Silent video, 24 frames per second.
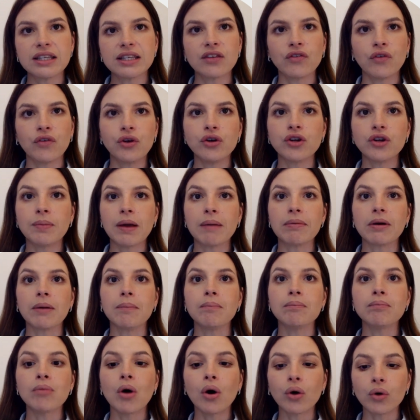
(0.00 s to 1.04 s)
for you to be able to
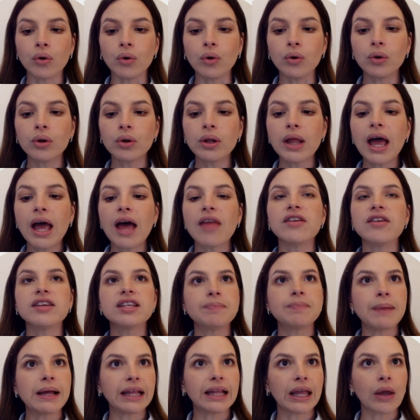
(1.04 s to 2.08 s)
model the
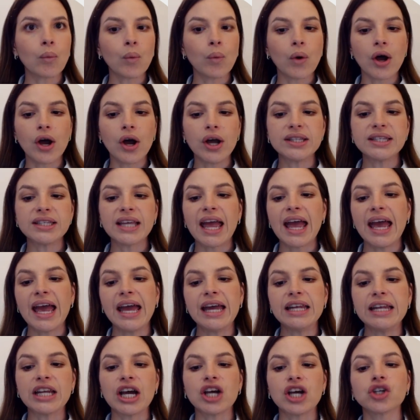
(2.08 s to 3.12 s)
spelling words
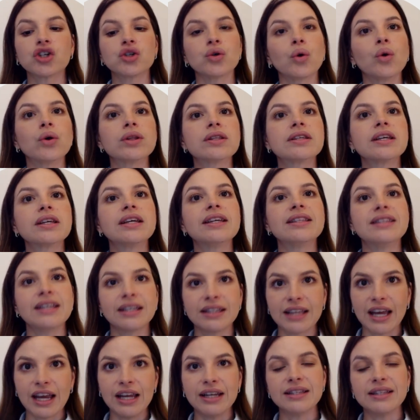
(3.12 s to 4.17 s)
and a short
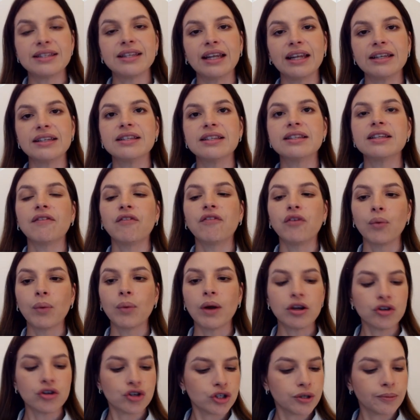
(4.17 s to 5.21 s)
dictated sentence if you
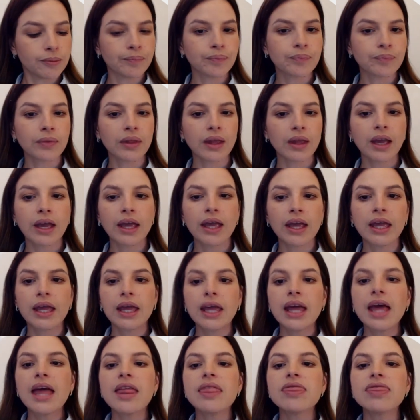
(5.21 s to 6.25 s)
wish.
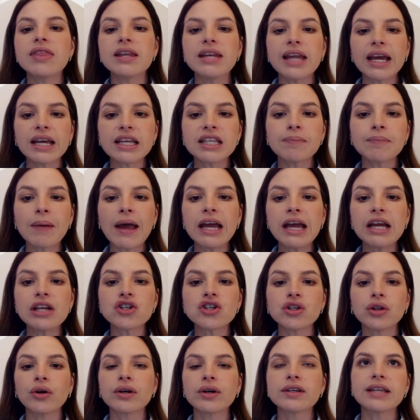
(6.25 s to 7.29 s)
The next page
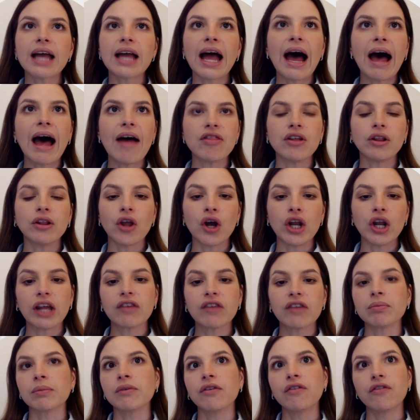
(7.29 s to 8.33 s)
looks at the learning
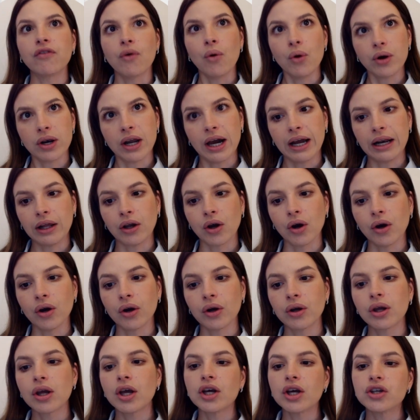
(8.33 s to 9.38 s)
from a fortnight ago.
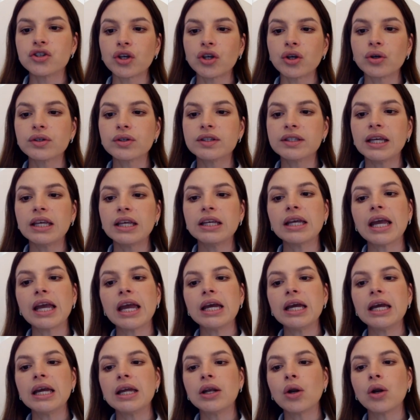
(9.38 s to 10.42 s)
So you'll see
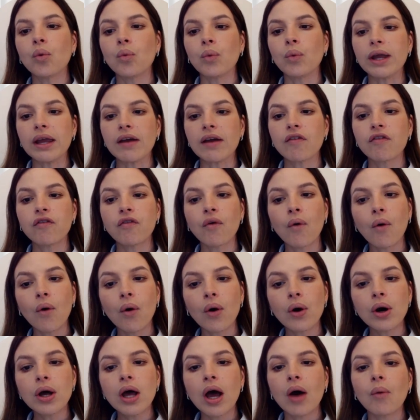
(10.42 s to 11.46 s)
in week 4,
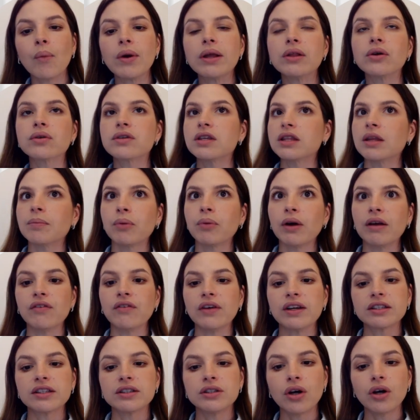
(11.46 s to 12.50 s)
we looked at the
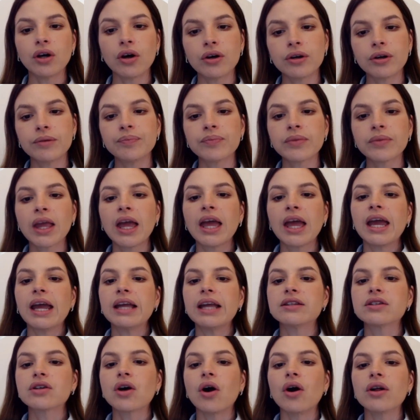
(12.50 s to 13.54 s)
prefix non. It's
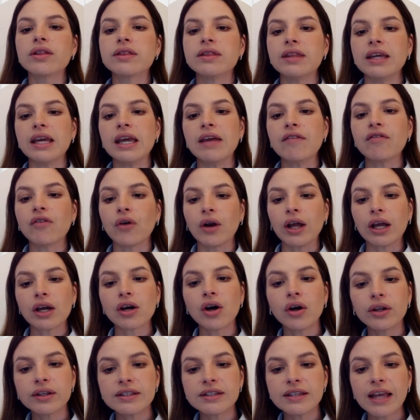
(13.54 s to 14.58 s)
got the phonic
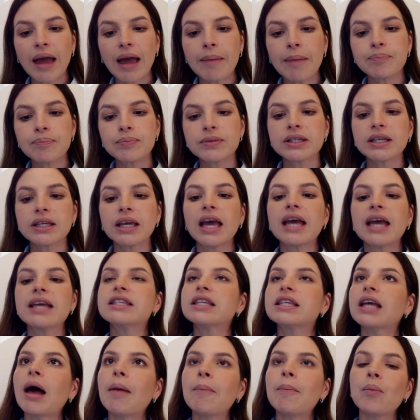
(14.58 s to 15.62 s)
concept,
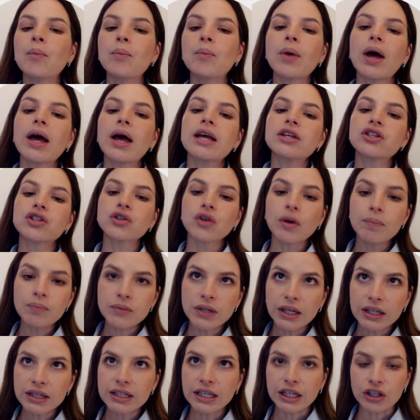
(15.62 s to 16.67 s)
some
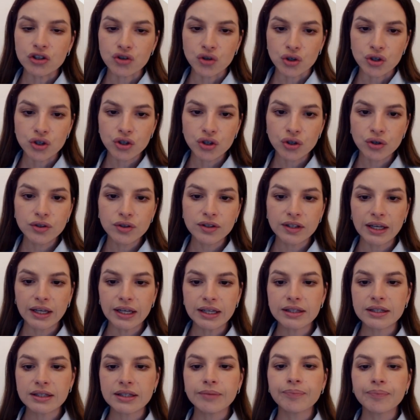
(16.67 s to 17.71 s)
scripting to introduce
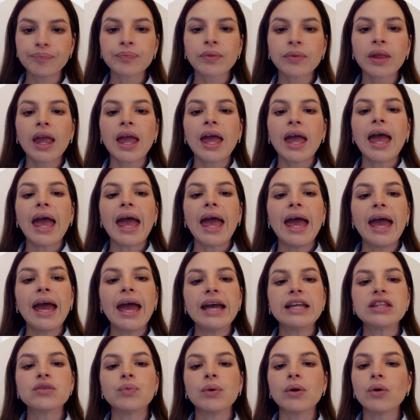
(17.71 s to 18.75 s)
it,
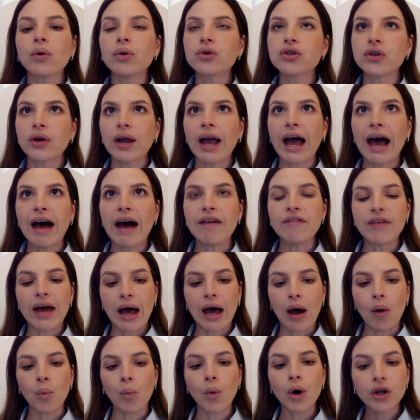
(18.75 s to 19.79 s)
and we also have our
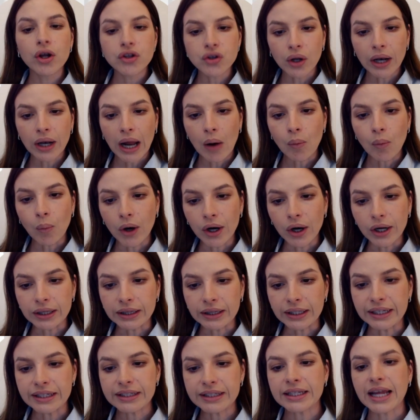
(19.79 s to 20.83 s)
words on our word
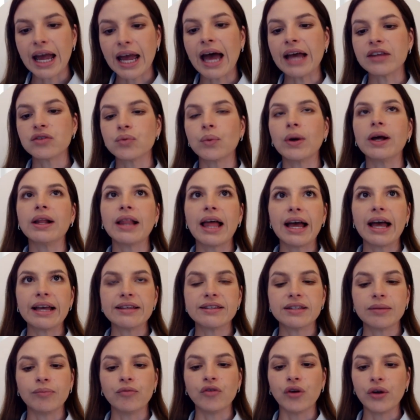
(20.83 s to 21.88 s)
list as well as
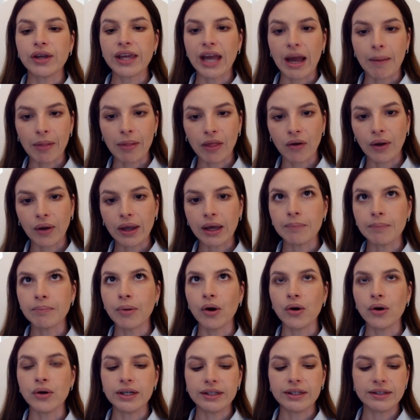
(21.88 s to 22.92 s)
some vocabulary
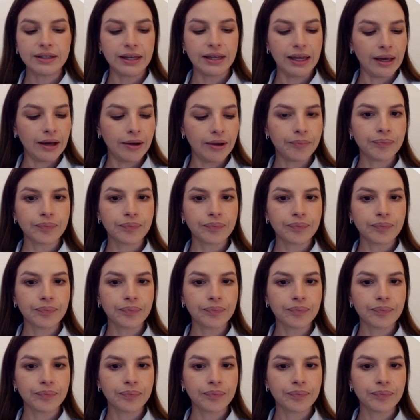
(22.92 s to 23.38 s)
components here.